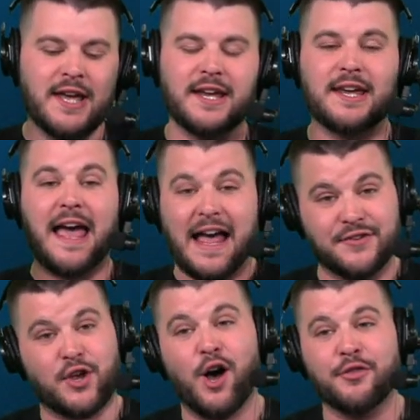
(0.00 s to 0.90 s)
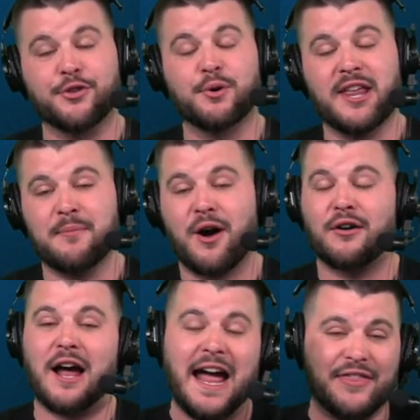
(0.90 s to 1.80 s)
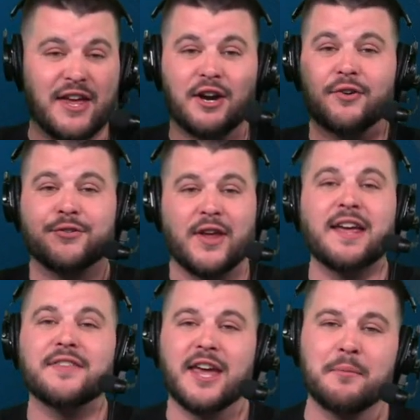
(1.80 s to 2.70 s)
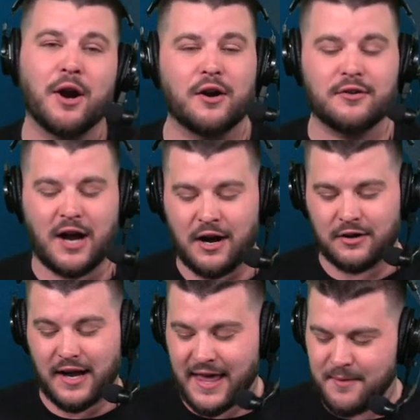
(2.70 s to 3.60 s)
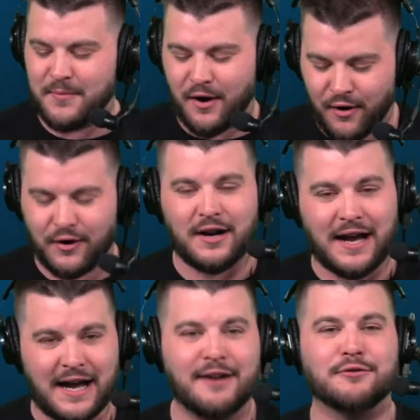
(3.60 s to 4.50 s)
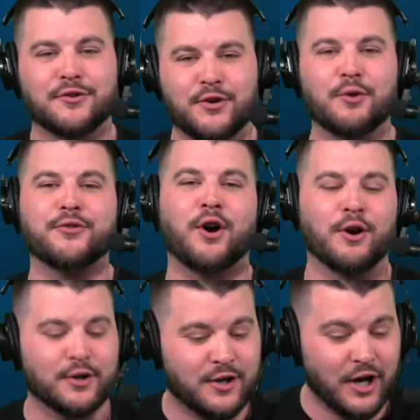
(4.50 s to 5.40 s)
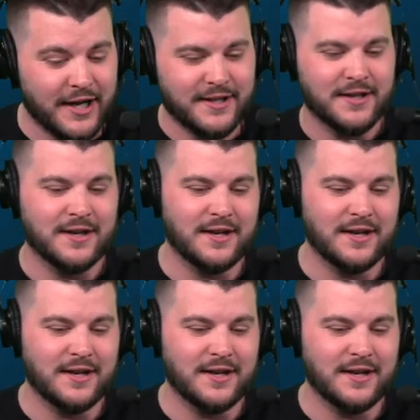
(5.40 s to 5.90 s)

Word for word: He has gone through an M R I. They are saying the M R I results are good,